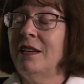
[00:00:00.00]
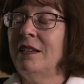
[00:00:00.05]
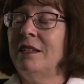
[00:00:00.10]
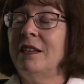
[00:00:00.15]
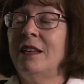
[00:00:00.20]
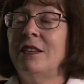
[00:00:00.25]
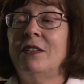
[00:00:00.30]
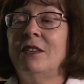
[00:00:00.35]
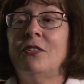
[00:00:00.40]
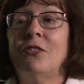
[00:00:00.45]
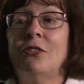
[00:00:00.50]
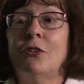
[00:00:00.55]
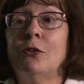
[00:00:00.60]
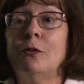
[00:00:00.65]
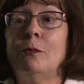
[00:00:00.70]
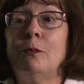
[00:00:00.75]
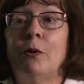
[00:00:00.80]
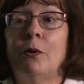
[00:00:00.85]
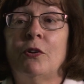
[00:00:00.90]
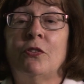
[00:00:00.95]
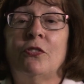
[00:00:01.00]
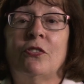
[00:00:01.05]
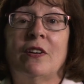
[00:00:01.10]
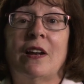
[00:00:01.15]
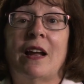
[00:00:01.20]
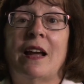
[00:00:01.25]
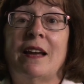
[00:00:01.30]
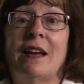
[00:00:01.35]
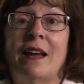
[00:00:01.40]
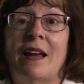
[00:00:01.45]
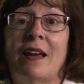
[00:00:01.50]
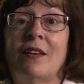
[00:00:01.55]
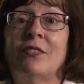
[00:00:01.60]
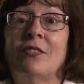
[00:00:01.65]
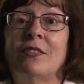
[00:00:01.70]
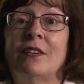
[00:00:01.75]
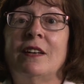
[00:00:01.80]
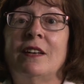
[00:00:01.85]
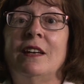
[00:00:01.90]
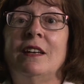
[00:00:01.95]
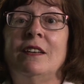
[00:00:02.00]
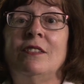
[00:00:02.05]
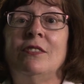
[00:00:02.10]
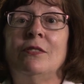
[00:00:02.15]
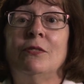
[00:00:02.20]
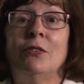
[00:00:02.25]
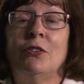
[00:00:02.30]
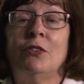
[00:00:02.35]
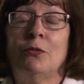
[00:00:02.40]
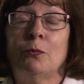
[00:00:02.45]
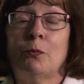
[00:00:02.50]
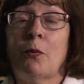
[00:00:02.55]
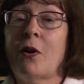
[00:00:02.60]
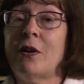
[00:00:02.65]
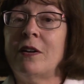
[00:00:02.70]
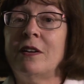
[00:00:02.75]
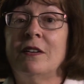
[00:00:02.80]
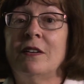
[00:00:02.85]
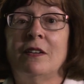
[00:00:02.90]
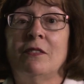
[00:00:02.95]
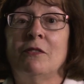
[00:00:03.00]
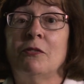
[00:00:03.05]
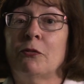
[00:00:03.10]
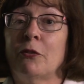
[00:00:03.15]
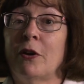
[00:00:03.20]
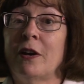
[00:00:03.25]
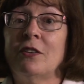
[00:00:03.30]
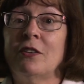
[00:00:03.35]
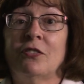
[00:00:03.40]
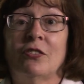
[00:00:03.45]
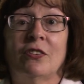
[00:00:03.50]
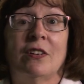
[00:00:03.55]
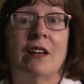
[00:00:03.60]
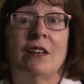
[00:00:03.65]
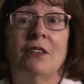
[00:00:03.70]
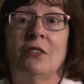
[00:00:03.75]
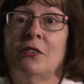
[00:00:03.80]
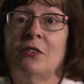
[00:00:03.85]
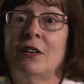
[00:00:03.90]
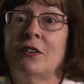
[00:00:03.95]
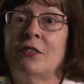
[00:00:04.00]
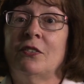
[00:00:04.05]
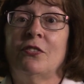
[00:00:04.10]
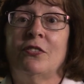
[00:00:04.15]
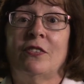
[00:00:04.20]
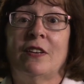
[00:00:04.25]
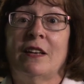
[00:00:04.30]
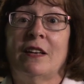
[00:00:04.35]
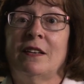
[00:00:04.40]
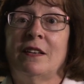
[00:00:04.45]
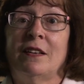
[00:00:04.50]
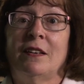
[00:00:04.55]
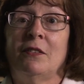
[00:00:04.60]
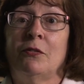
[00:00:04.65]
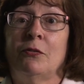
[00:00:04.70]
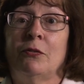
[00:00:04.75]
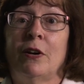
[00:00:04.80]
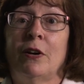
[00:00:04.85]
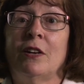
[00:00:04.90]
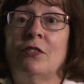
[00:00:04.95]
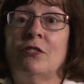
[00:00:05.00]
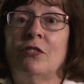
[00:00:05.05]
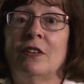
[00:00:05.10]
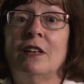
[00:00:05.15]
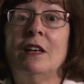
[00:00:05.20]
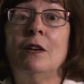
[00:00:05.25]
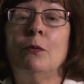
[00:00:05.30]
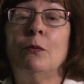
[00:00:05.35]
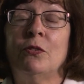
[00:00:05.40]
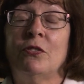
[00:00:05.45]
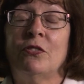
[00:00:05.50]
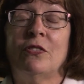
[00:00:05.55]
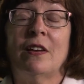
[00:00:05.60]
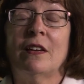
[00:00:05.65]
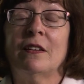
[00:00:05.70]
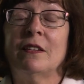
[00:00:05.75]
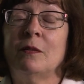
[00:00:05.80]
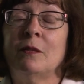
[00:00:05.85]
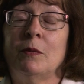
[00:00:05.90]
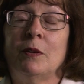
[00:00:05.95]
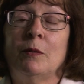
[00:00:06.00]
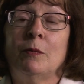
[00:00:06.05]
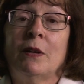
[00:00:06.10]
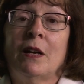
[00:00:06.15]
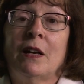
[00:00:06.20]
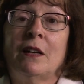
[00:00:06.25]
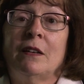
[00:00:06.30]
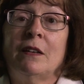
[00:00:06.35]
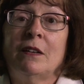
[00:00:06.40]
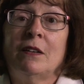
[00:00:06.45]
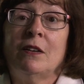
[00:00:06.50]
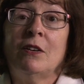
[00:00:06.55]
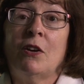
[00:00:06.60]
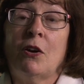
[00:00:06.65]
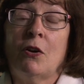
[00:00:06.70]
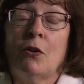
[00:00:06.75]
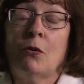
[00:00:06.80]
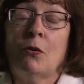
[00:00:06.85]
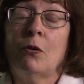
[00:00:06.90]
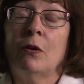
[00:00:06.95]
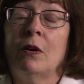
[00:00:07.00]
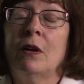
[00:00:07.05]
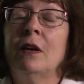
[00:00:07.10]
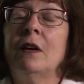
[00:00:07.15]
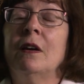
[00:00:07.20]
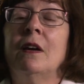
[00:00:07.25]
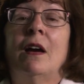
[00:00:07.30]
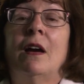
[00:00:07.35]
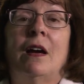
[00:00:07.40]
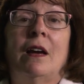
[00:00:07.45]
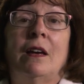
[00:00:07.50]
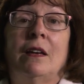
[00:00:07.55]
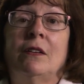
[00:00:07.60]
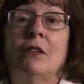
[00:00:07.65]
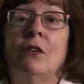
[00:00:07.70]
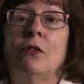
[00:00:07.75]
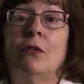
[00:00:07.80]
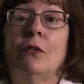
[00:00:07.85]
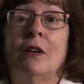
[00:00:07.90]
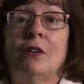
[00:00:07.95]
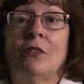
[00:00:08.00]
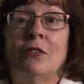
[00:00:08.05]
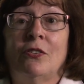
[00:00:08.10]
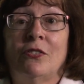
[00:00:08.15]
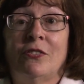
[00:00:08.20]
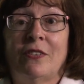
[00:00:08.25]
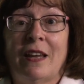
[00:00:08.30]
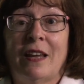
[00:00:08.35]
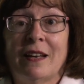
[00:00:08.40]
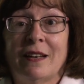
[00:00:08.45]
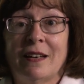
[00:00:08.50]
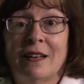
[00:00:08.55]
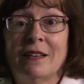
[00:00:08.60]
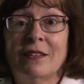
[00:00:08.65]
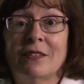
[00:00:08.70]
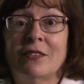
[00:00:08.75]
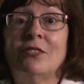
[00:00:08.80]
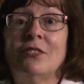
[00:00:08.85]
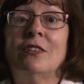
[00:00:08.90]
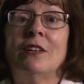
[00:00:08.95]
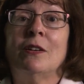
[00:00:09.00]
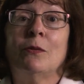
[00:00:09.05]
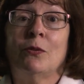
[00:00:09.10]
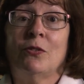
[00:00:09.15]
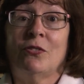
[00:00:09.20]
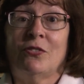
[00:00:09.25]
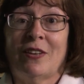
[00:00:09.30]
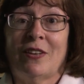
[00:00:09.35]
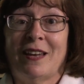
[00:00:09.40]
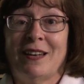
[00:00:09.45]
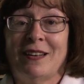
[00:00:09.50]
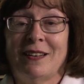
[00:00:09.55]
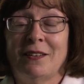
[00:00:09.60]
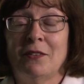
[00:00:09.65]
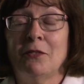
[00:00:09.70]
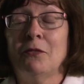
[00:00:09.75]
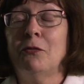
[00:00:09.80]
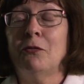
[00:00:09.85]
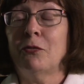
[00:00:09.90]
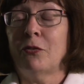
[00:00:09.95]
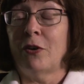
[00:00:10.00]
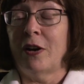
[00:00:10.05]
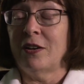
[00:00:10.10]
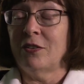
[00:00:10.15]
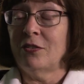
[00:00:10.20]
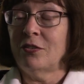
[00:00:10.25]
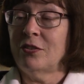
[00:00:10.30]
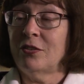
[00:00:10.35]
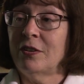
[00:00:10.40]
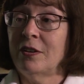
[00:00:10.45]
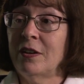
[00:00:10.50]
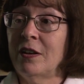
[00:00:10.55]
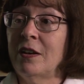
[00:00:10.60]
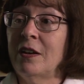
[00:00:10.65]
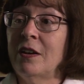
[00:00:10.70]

Then the third person I asked, and he responded in French, and I don't understand any French. And he was telling me, but I didn't know. I don't understand English, and he was saying it in French.